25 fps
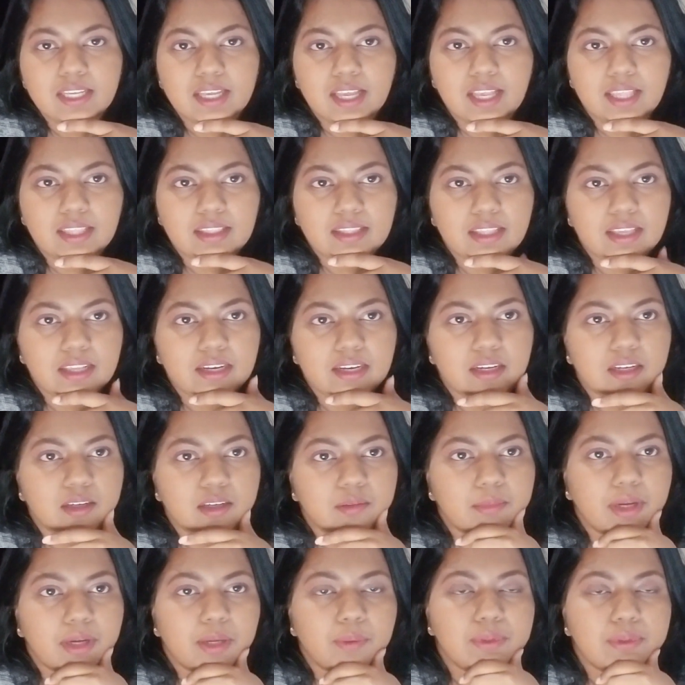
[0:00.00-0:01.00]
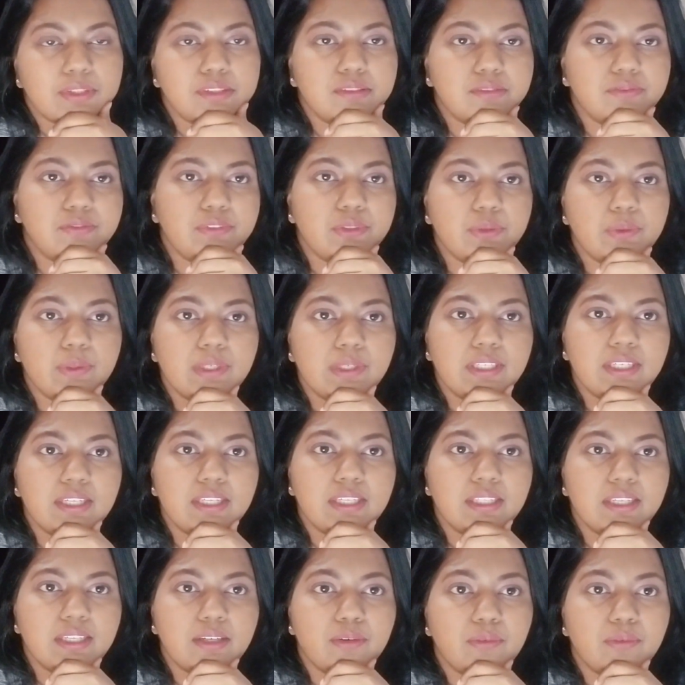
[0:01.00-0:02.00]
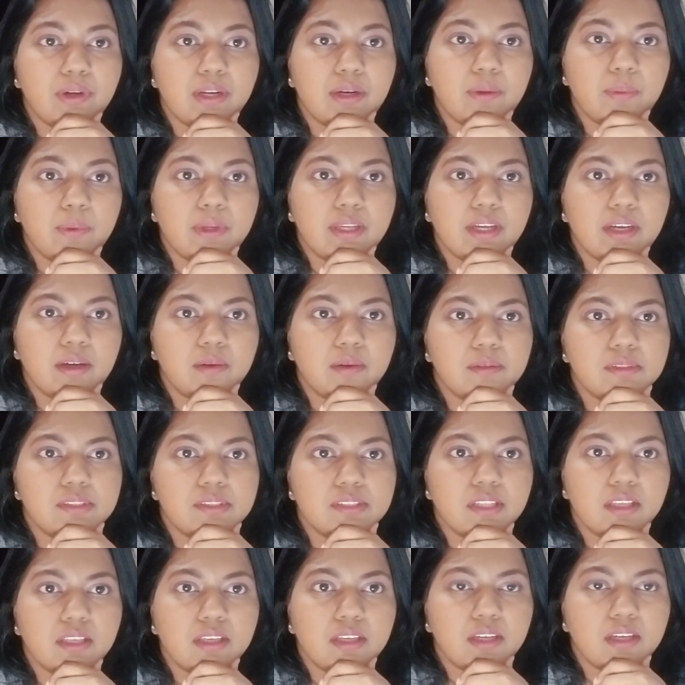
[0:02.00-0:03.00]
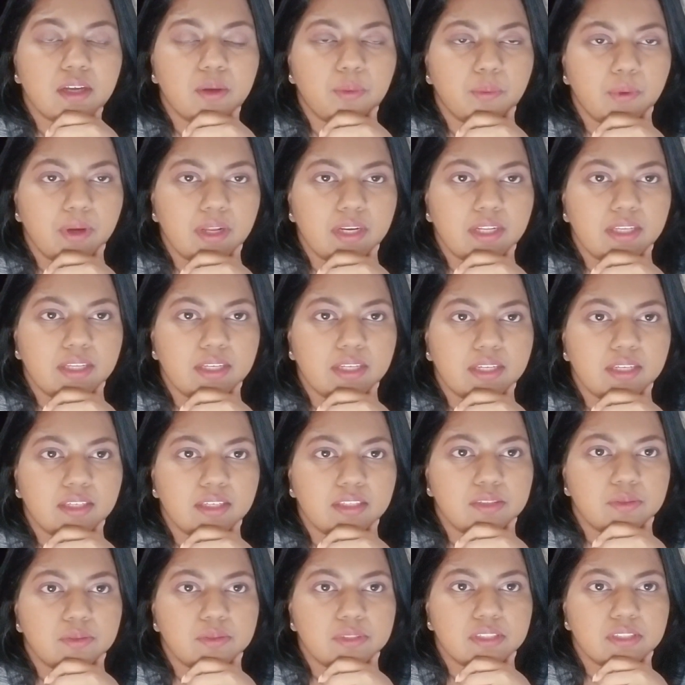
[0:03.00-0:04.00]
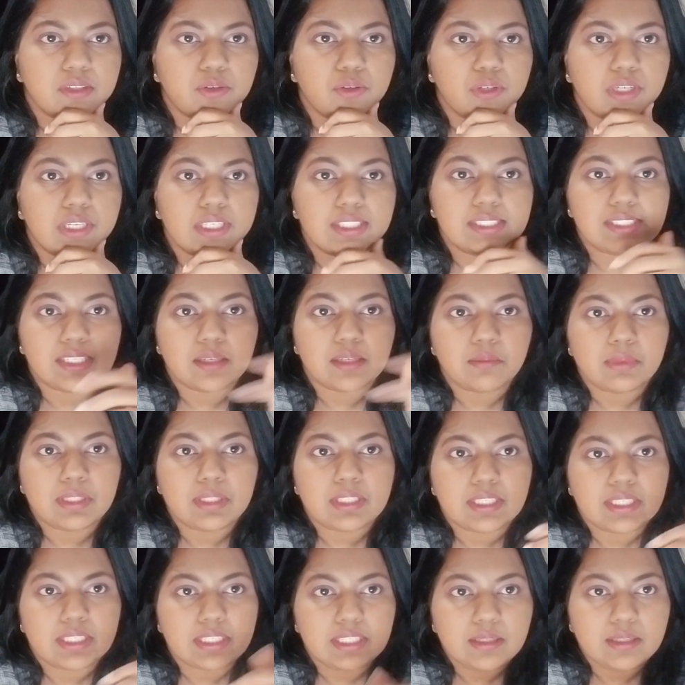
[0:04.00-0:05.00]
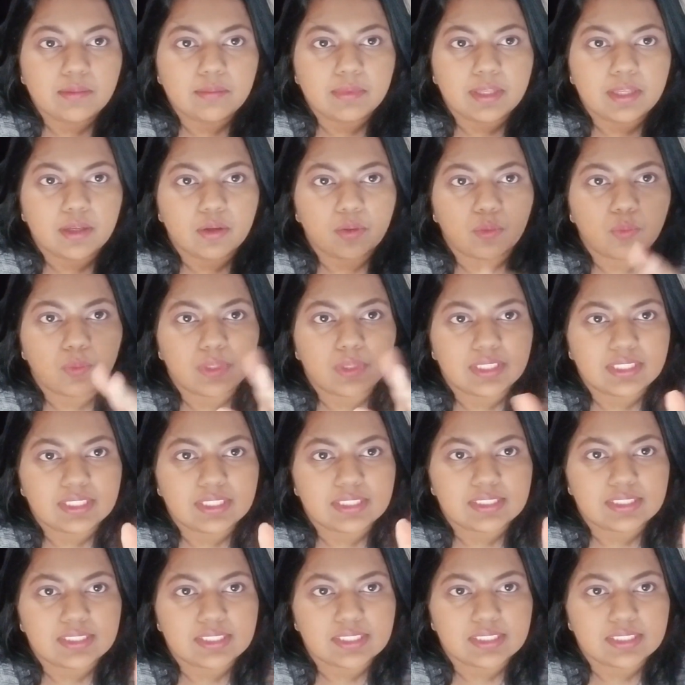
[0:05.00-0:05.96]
And then I went to view it, and then right away I was like, I want it. And she was like, okay, send me the email with this.